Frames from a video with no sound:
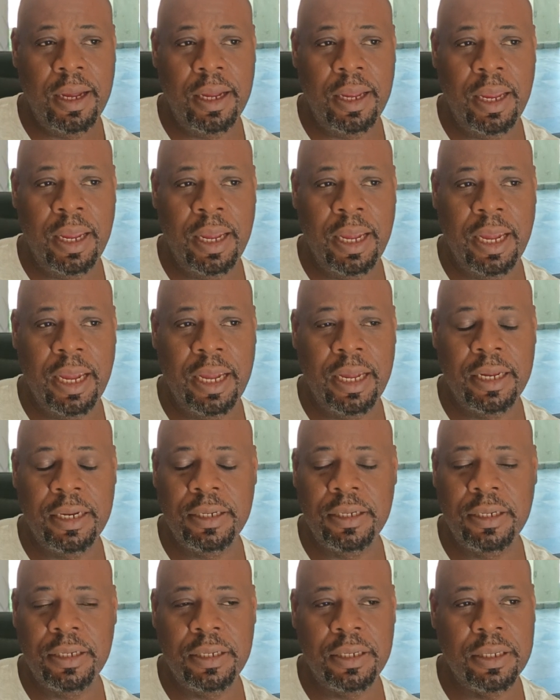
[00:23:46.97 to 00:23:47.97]

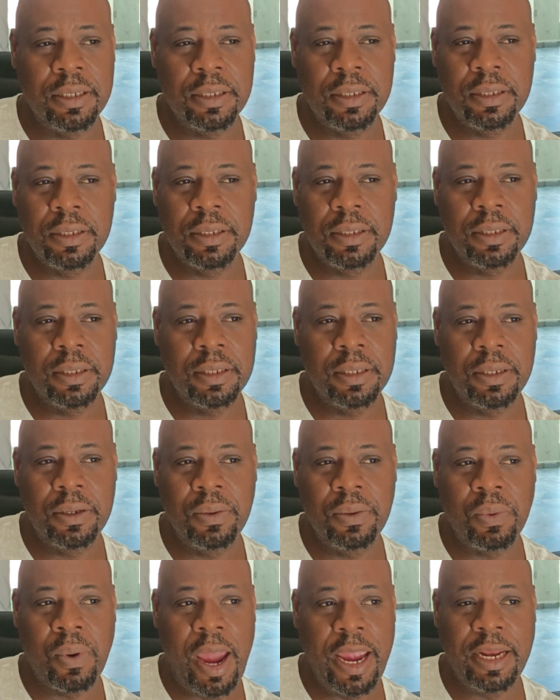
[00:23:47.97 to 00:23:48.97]
And
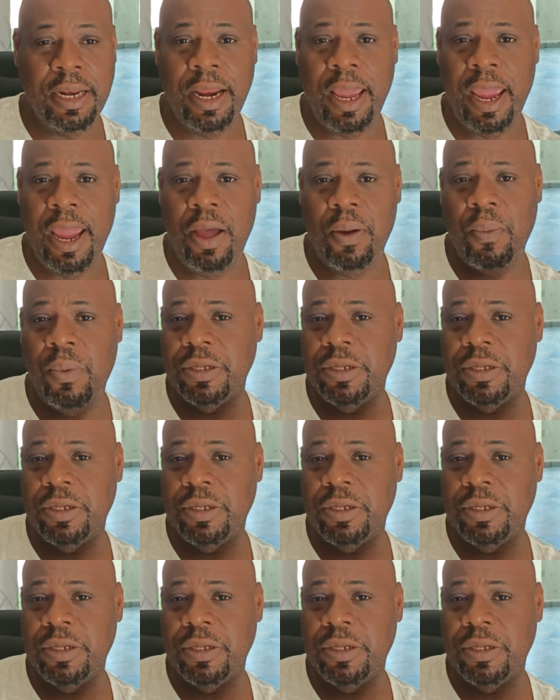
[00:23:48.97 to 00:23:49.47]
right now,